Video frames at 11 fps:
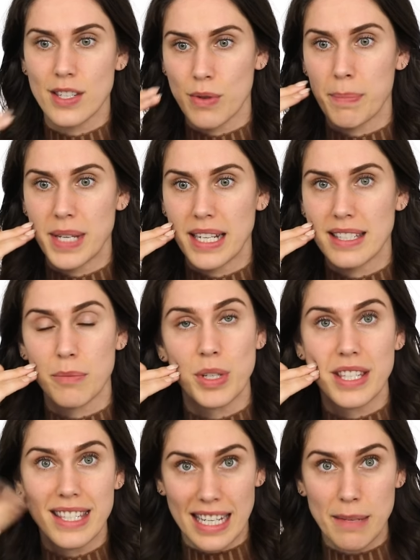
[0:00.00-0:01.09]
disrupting
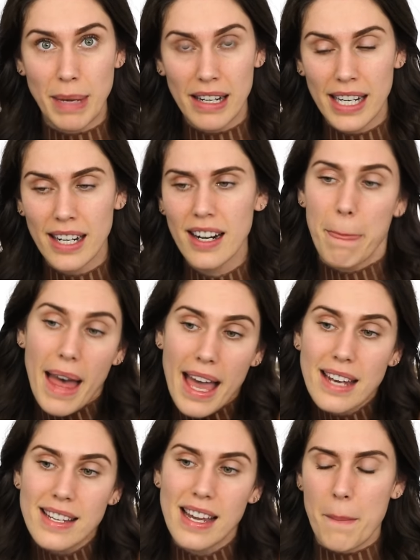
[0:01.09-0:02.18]
someone's skin barrier,
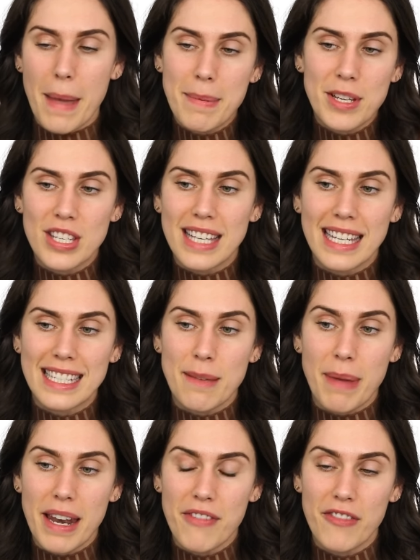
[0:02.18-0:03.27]
but maybe she's getting some
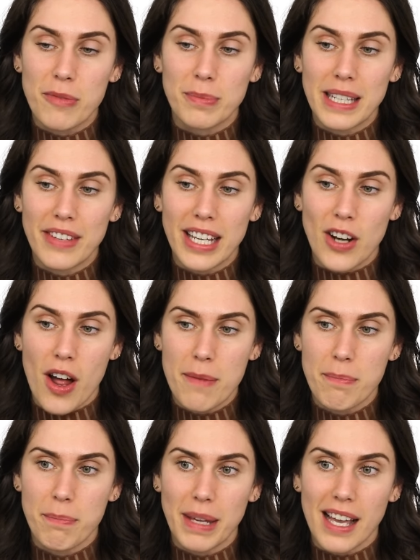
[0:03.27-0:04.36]
benefit from leaving it
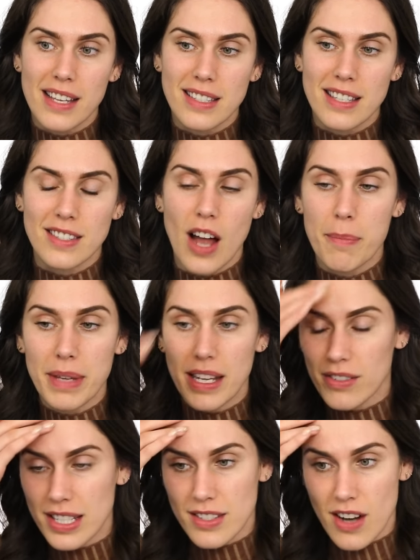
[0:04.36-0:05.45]
on because it's not
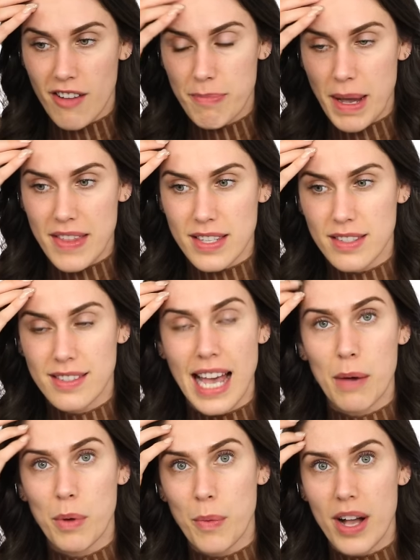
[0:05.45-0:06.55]
being rinsed off by this
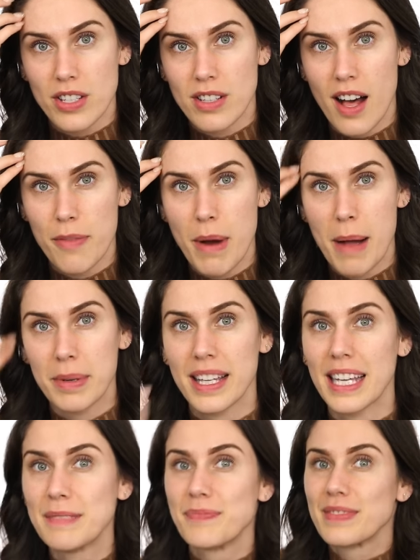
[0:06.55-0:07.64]
towel washcloth
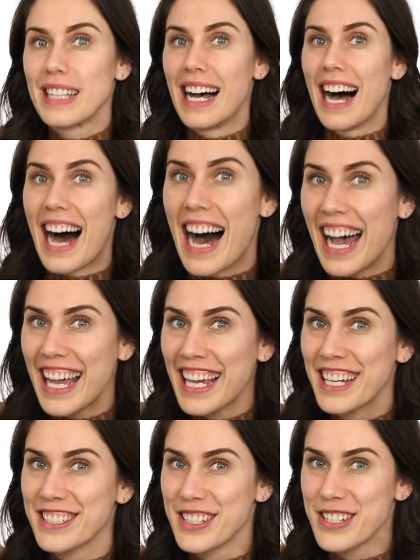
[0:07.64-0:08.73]
properly.
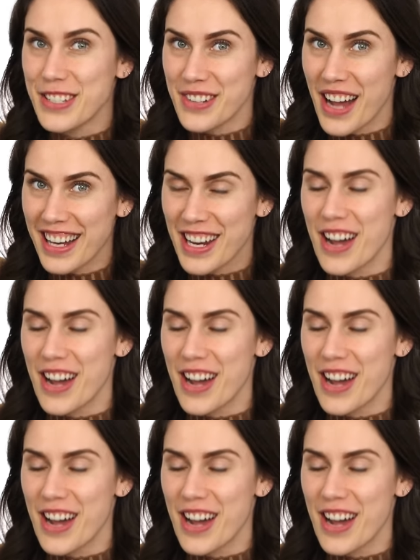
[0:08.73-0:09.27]
I do not